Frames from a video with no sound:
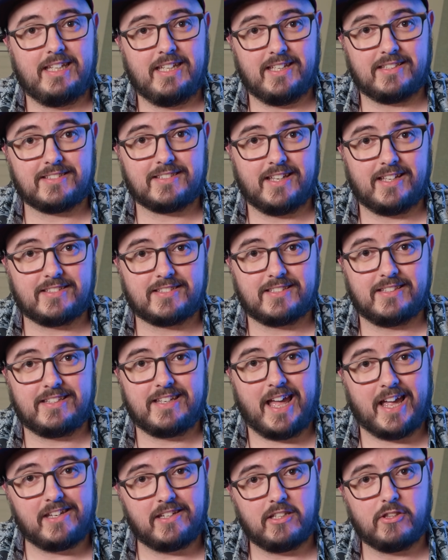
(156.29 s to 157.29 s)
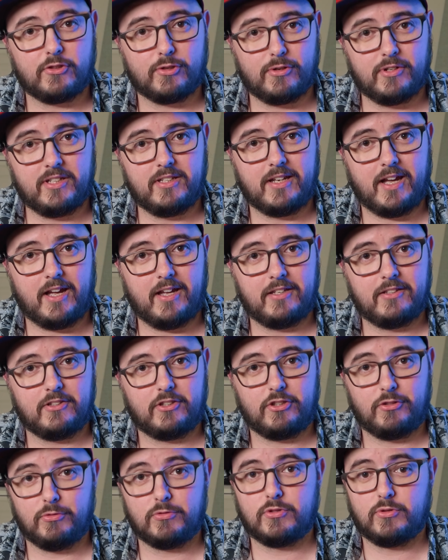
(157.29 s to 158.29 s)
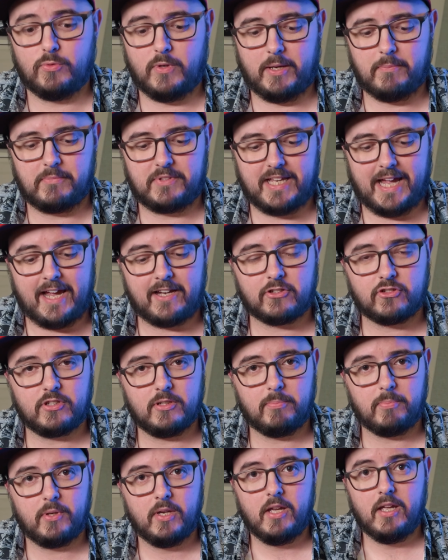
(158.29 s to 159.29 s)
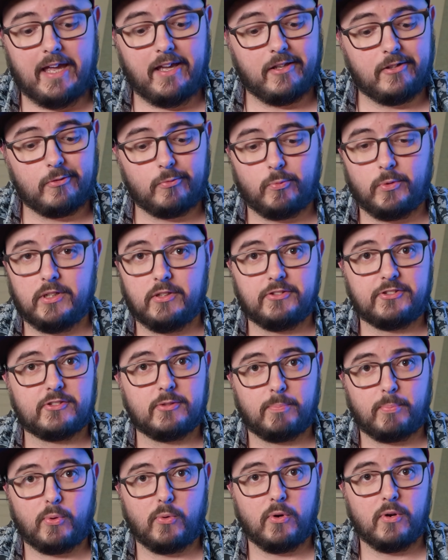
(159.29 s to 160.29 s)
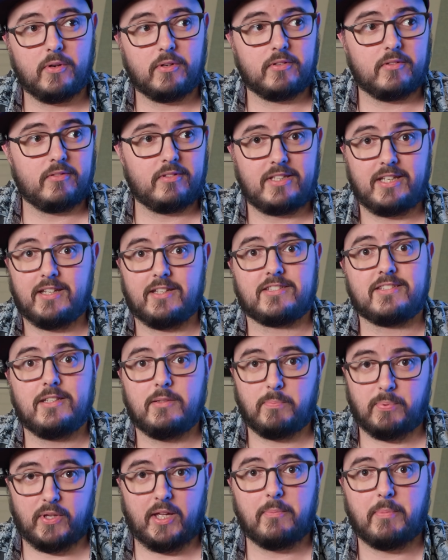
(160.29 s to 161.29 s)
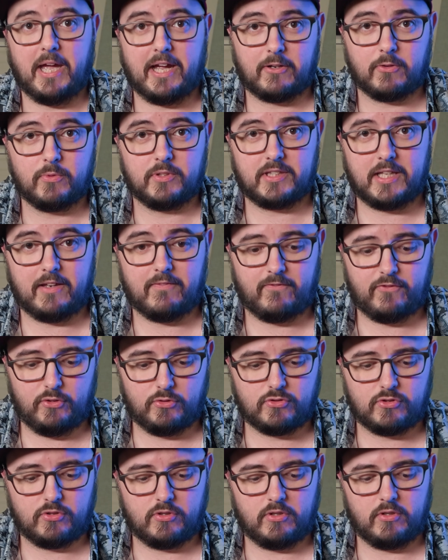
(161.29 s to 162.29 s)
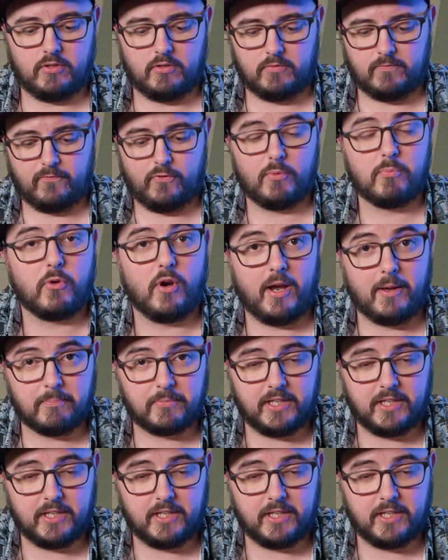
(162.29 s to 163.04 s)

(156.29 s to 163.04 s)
ESS 9039 Q2M DAC chip and will support DSD playback with that future firmware